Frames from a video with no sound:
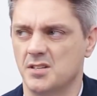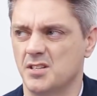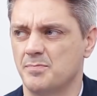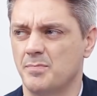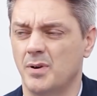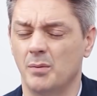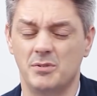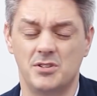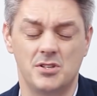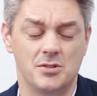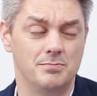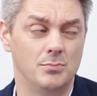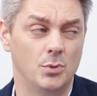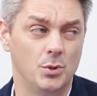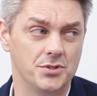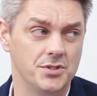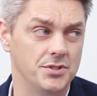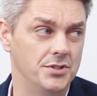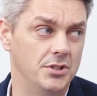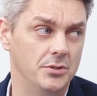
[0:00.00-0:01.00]
It's probably just
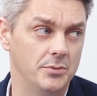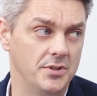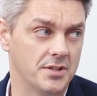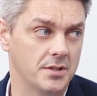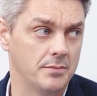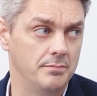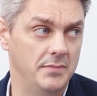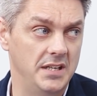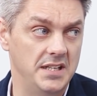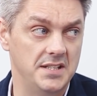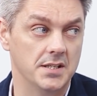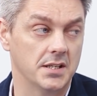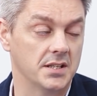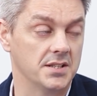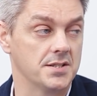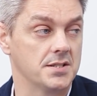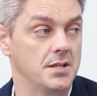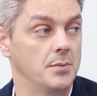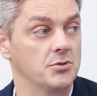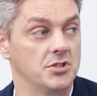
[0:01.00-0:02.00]
more to do with media
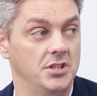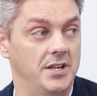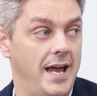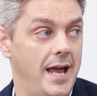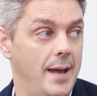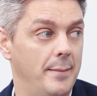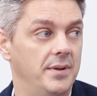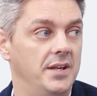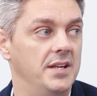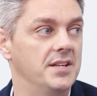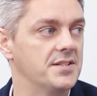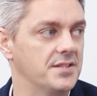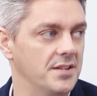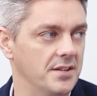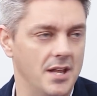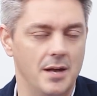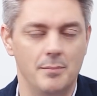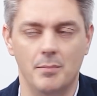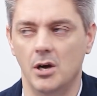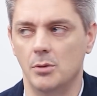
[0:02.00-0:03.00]
consumption habits,
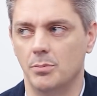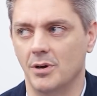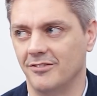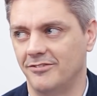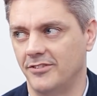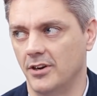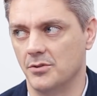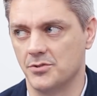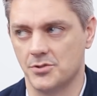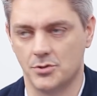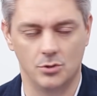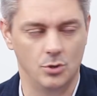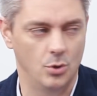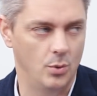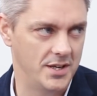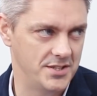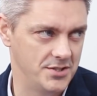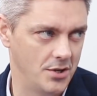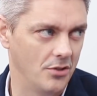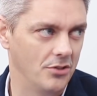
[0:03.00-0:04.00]
that their mobile phones are
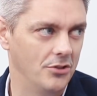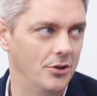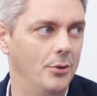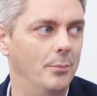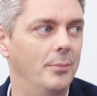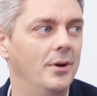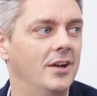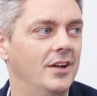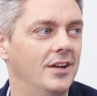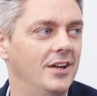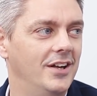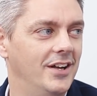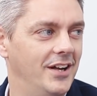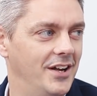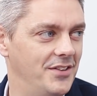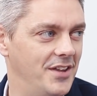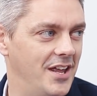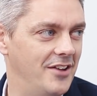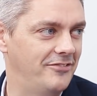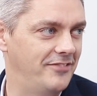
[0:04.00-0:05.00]
always on them
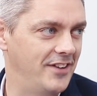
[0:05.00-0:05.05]
and their